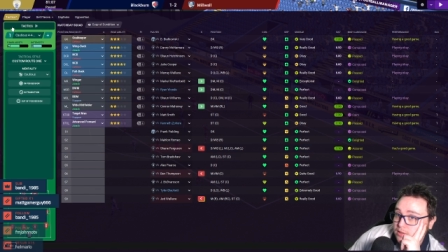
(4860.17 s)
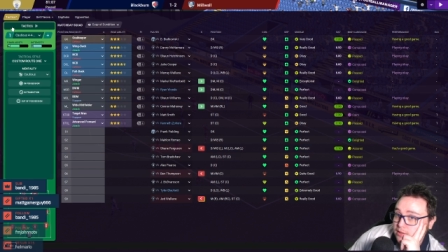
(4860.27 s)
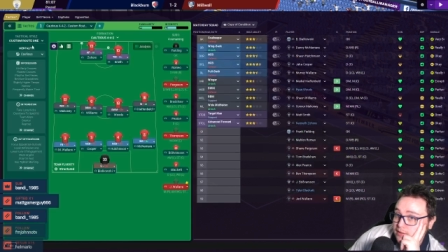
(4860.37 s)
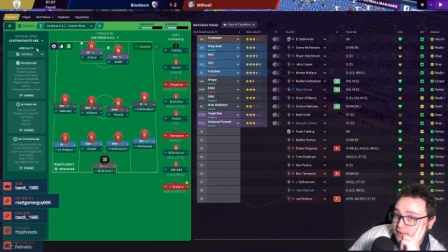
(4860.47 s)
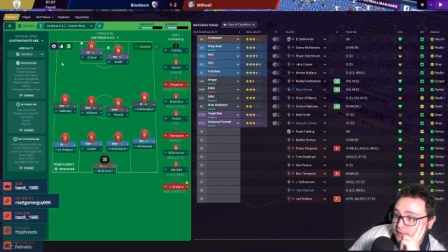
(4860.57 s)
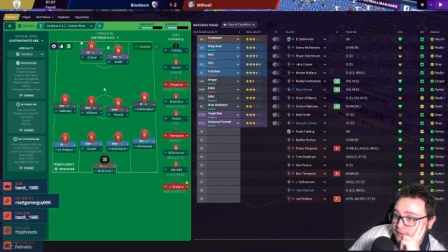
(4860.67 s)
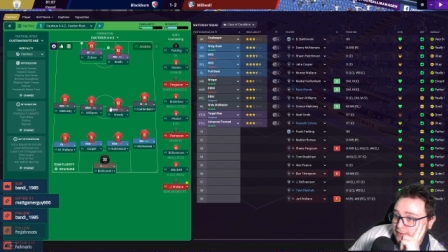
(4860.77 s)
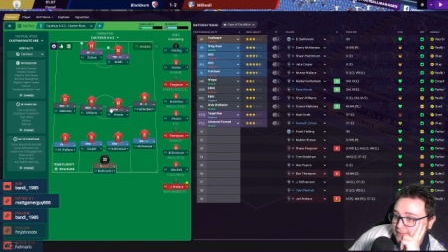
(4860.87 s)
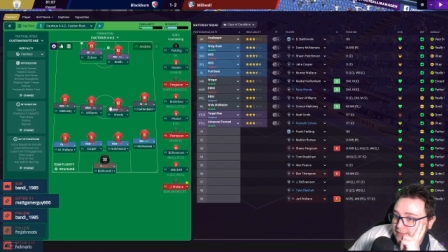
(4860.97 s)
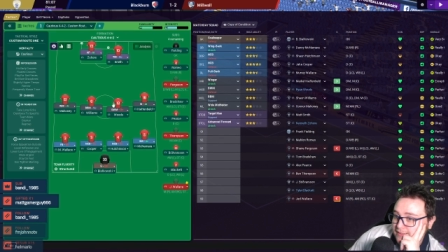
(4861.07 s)

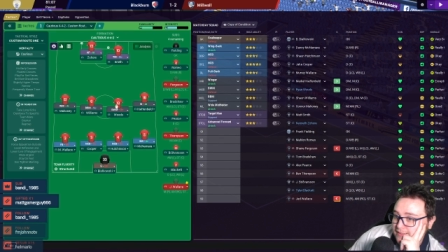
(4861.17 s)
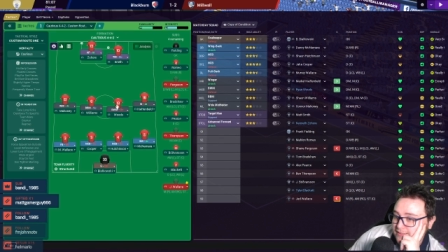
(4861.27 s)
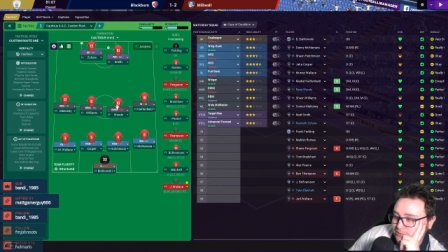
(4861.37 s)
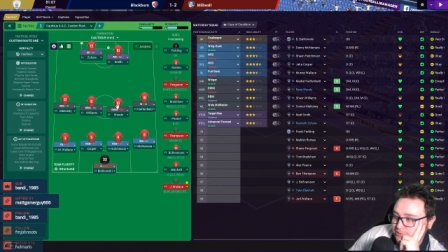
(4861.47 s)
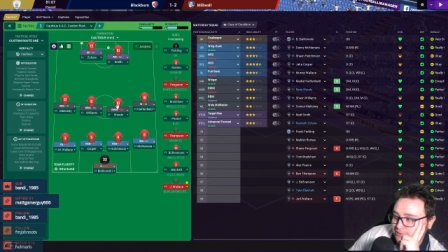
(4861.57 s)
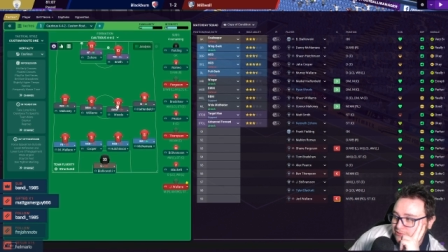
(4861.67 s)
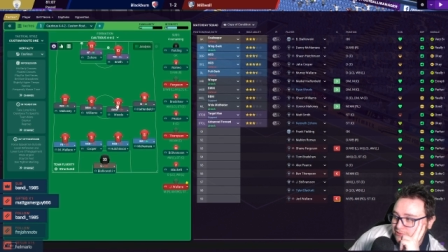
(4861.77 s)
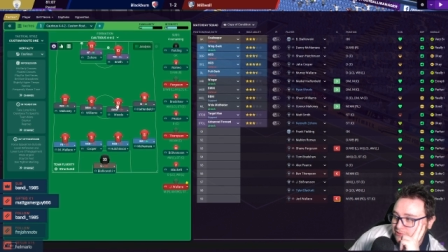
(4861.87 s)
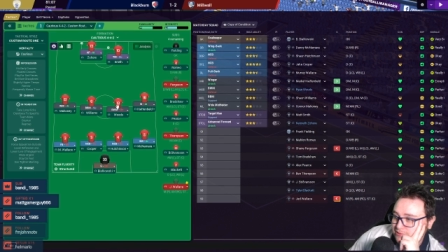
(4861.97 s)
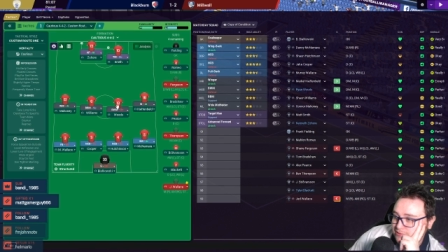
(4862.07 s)
And, uh,
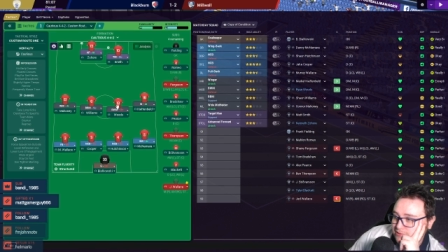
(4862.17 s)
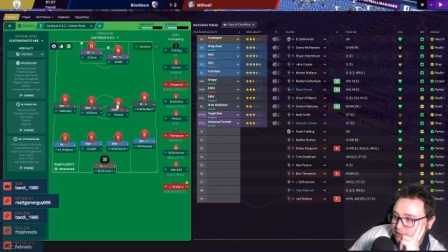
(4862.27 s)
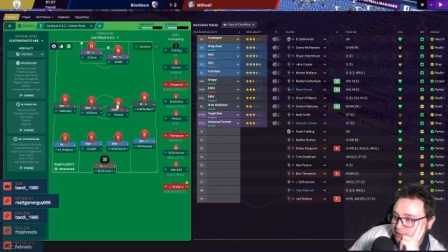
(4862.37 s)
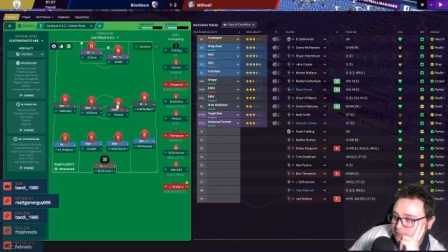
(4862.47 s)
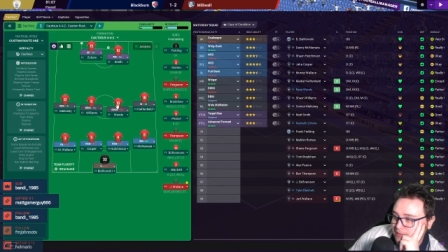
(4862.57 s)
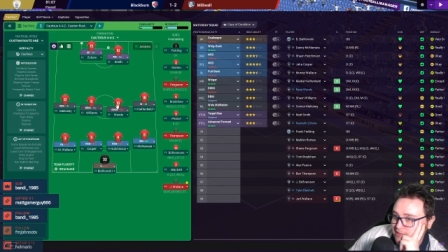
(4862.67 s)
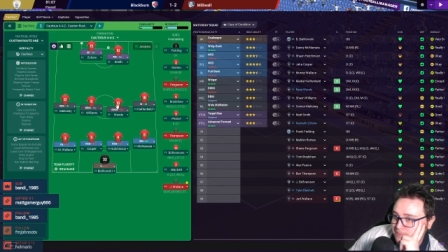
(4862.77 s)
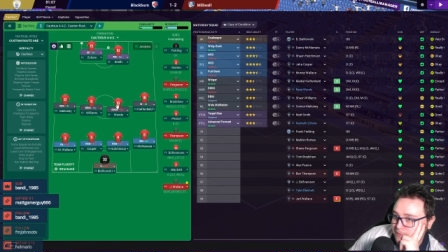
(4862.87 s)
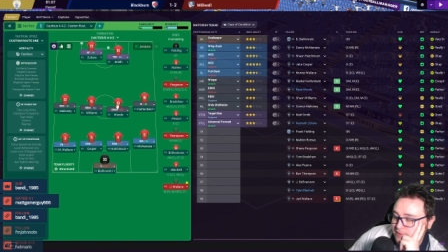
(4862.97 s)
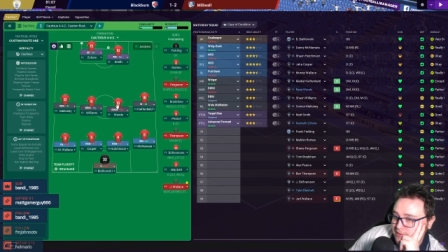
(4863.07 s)
ooh, Matt
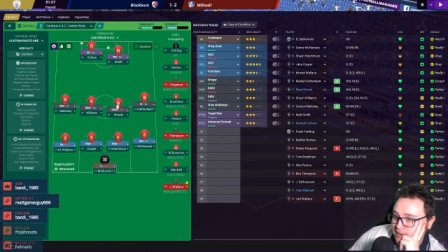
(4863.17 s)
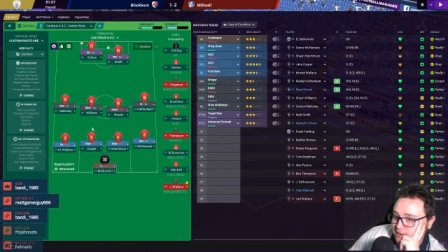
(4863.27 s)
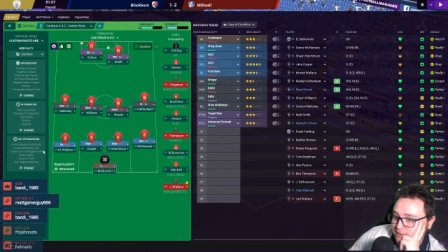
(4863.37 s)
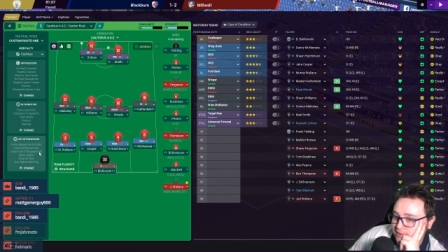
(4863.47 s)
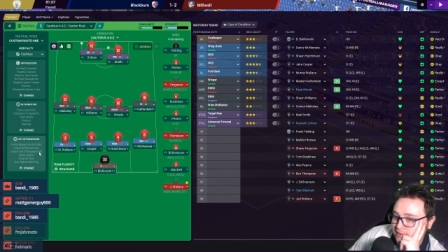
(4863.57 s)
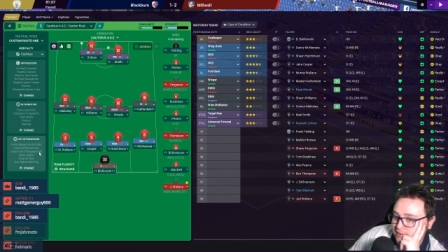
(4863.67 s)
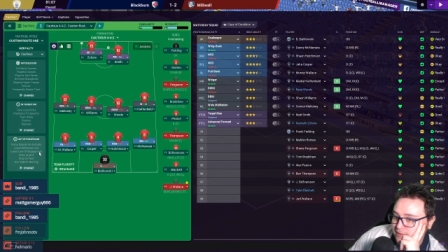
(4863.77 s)
Smith is knackered.